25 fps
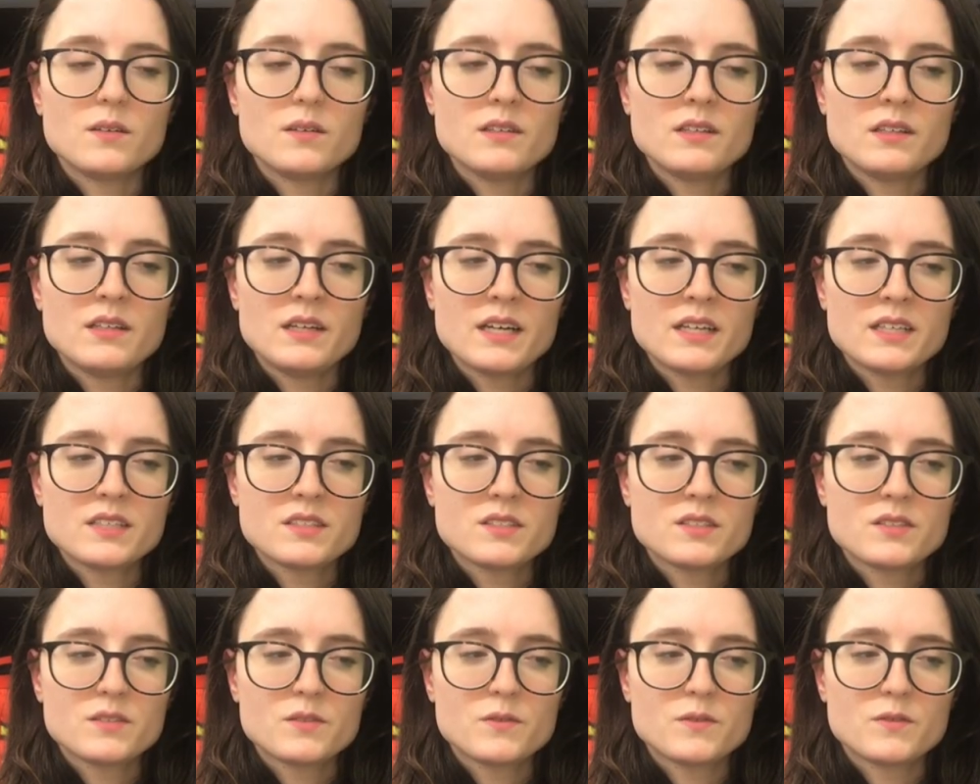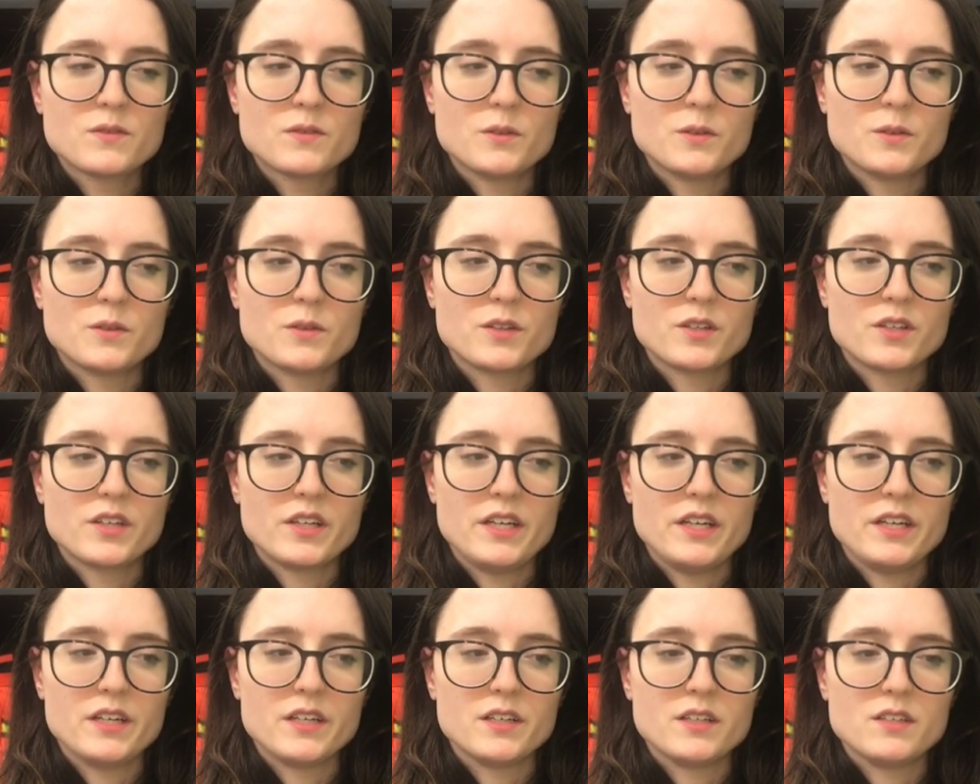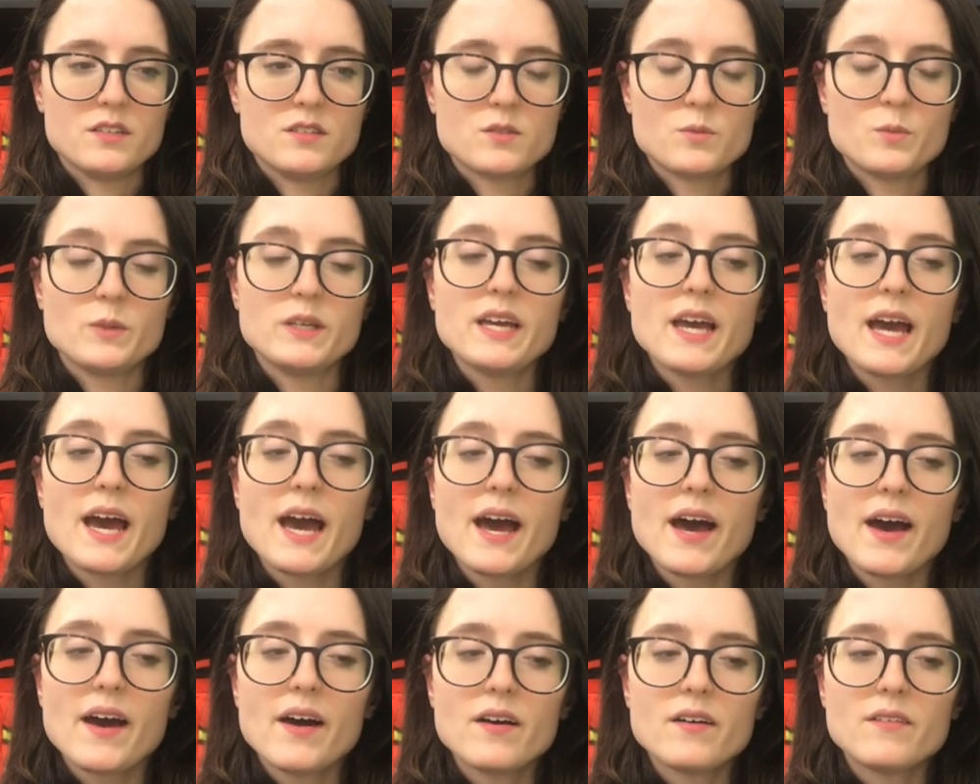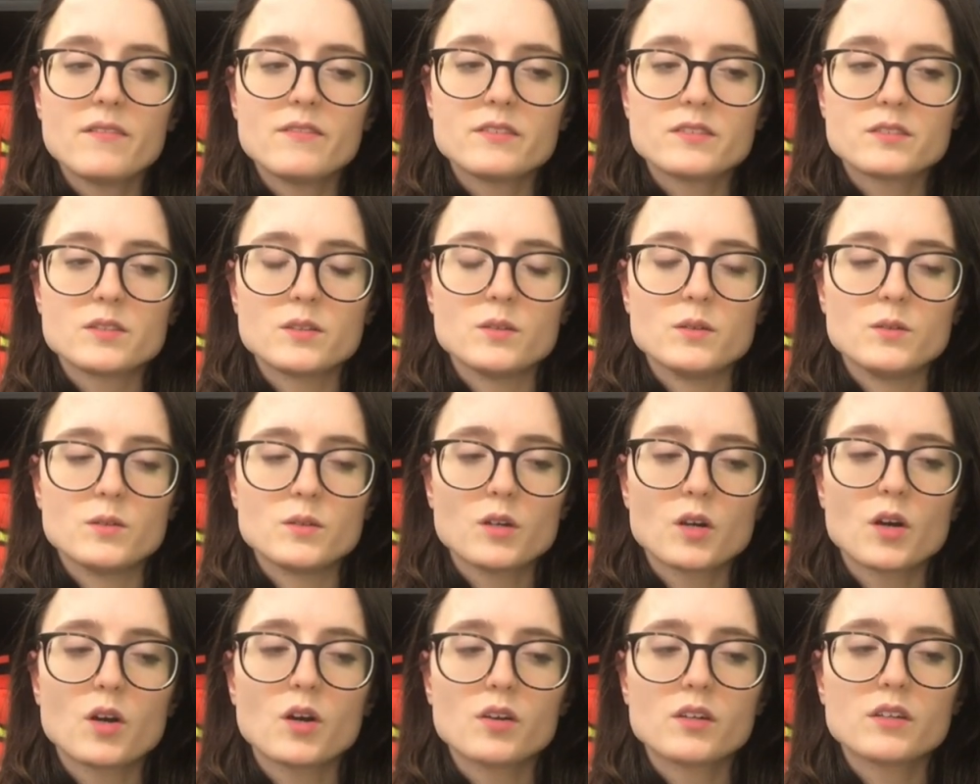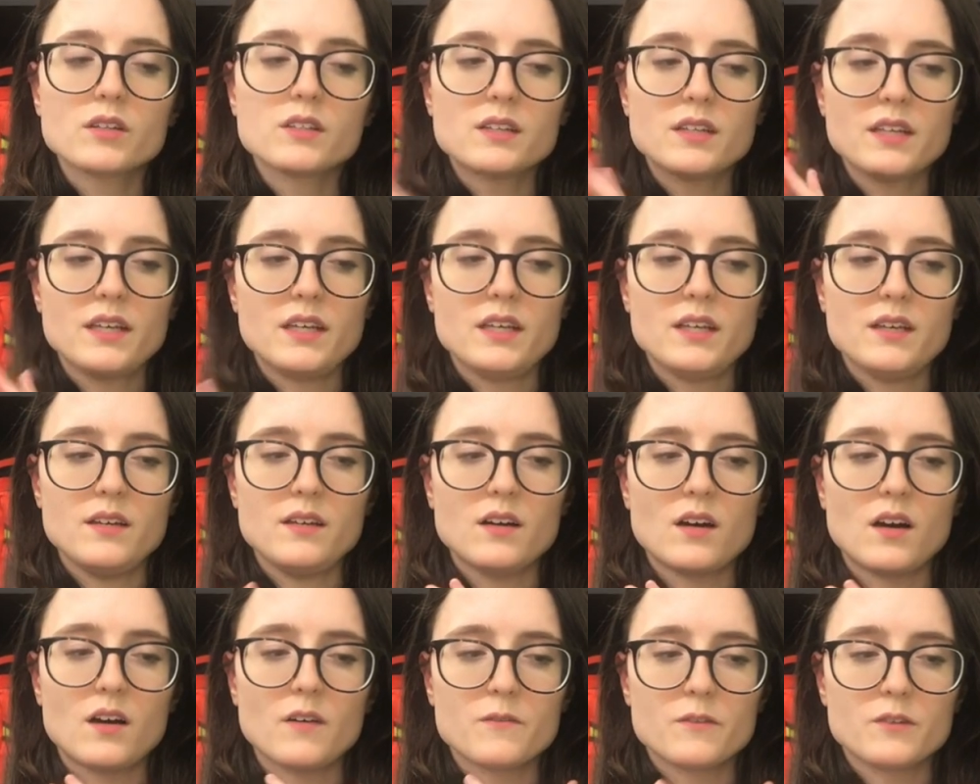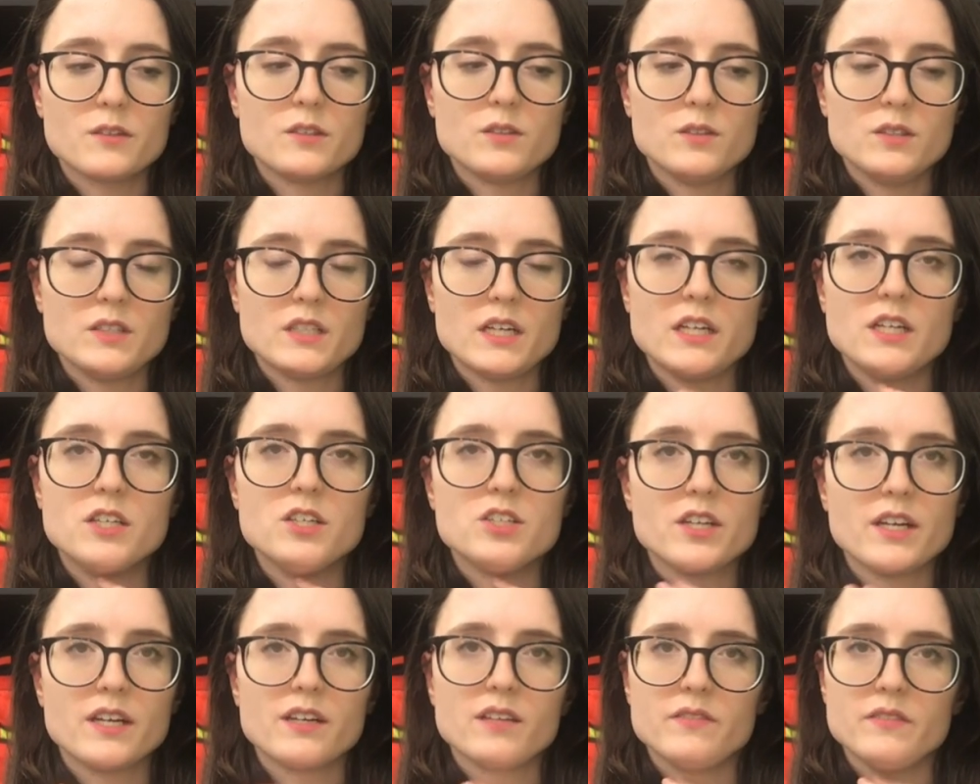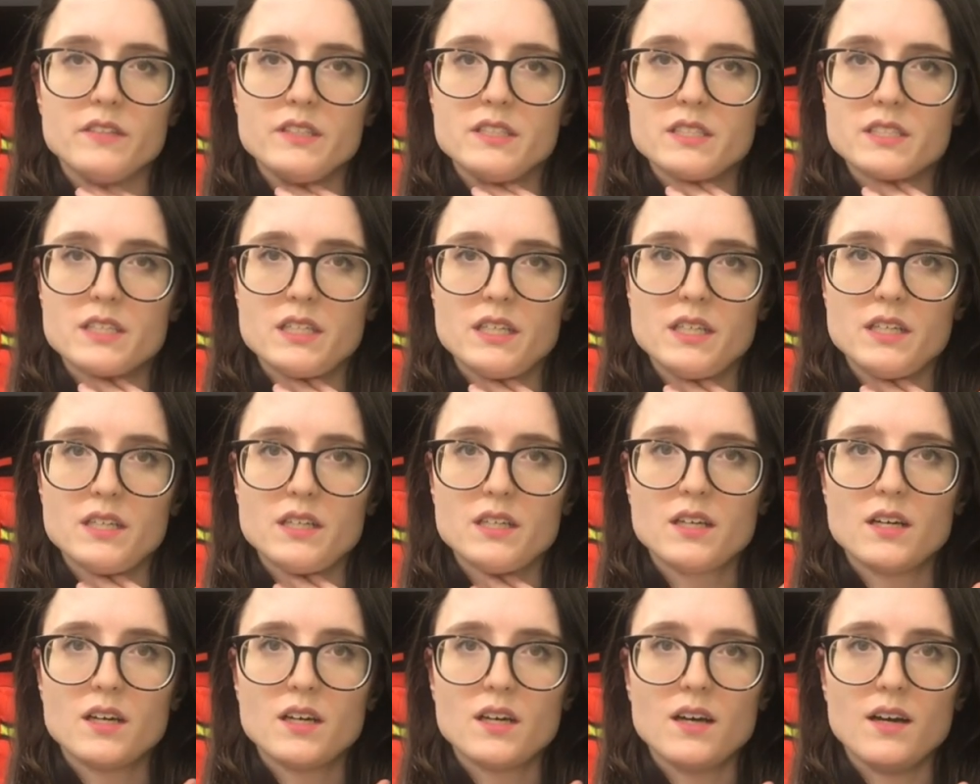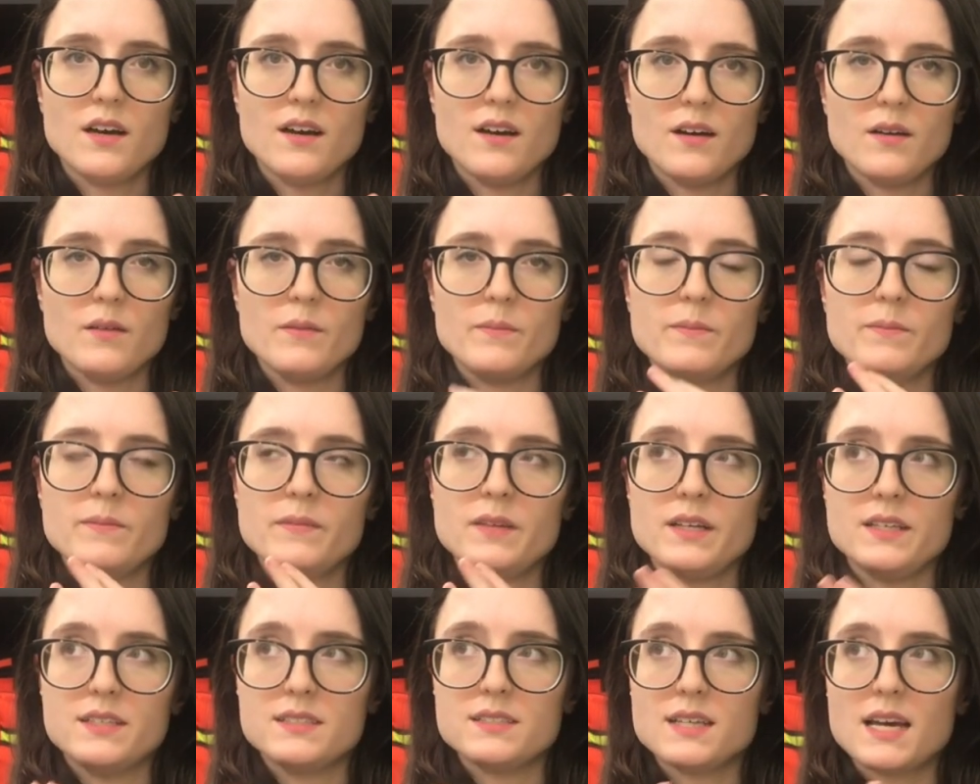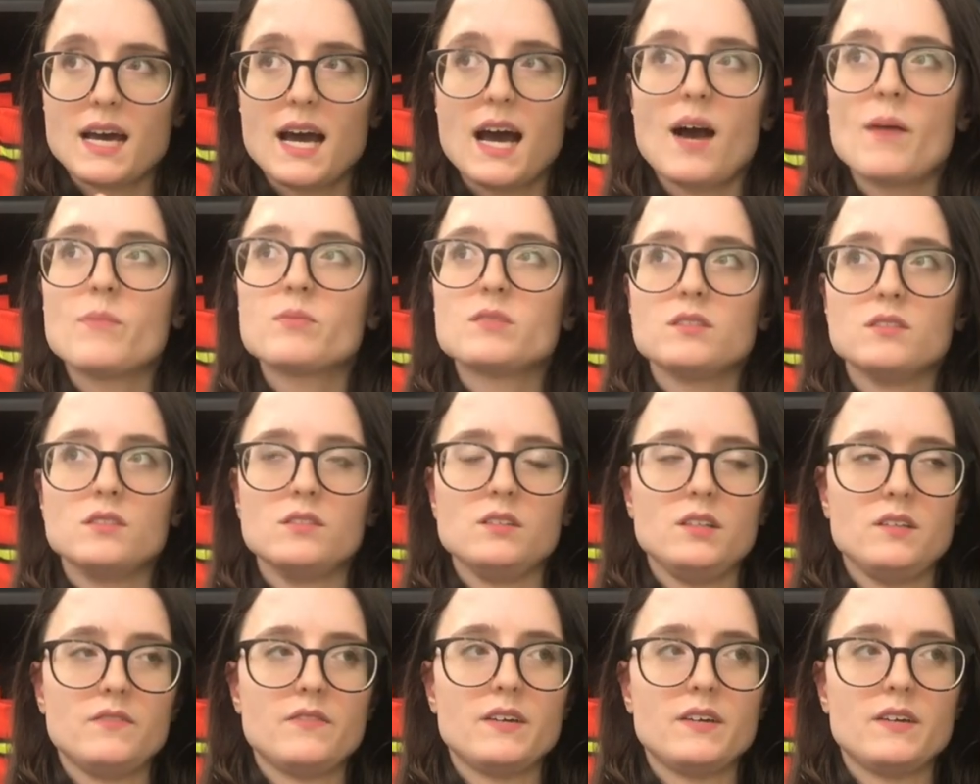In the next 4 years. We have, so currently our first lieutenant, Jake Levinsky, is absolutely